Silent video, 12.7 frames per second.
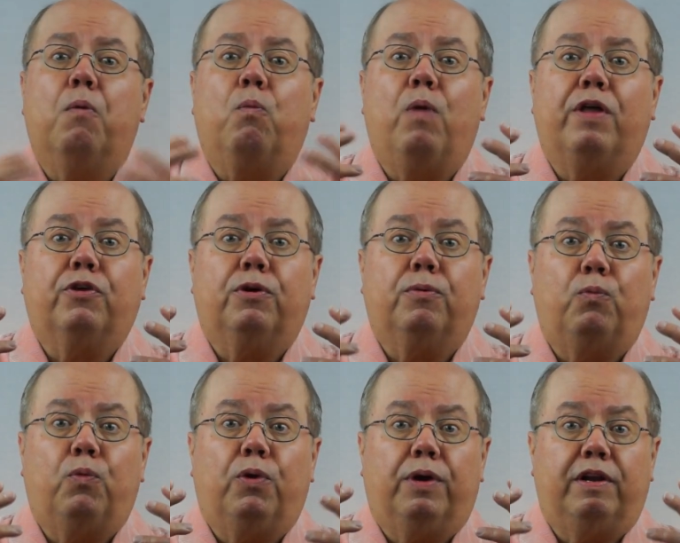Whether
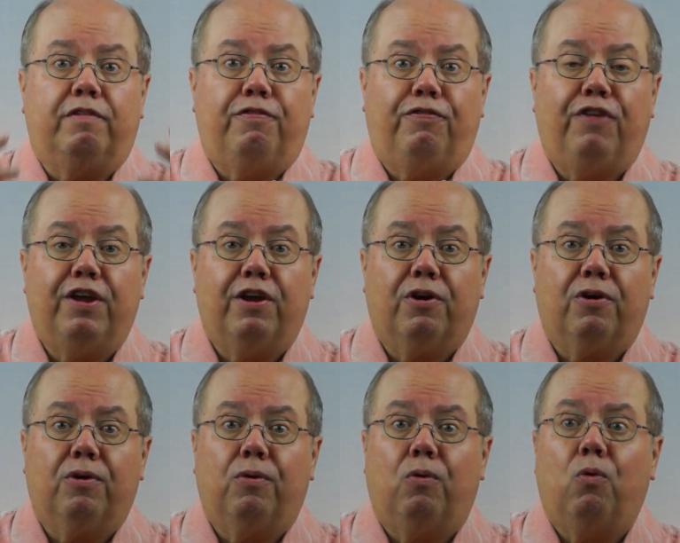we're in
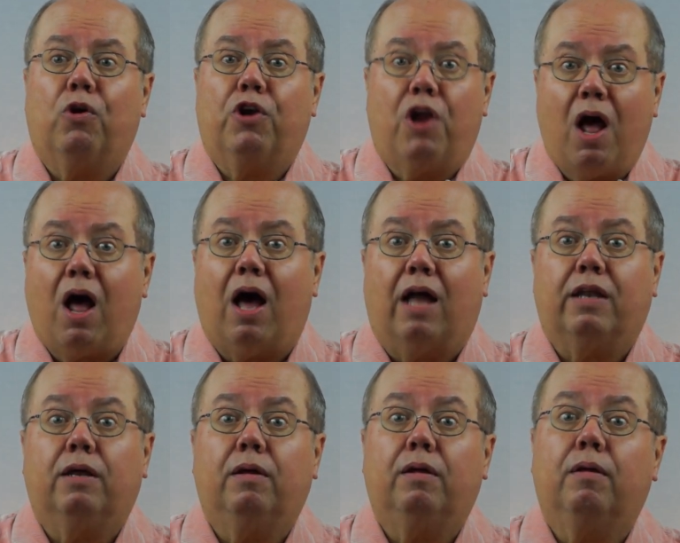fear or
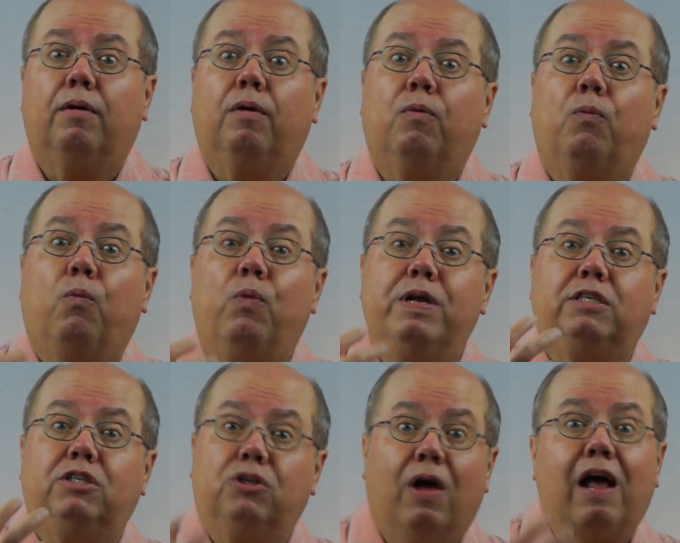not, we
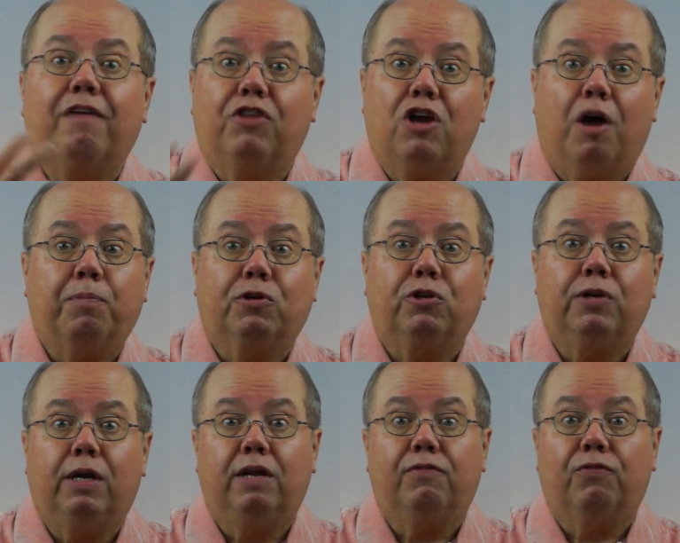still have the
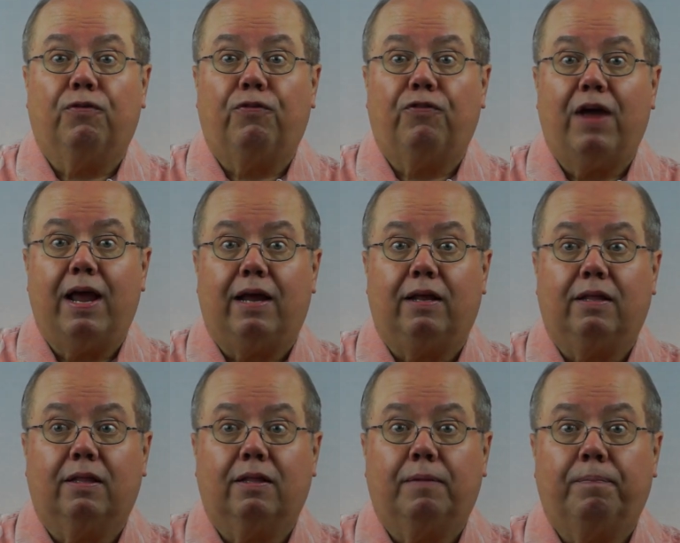opportunity for faith.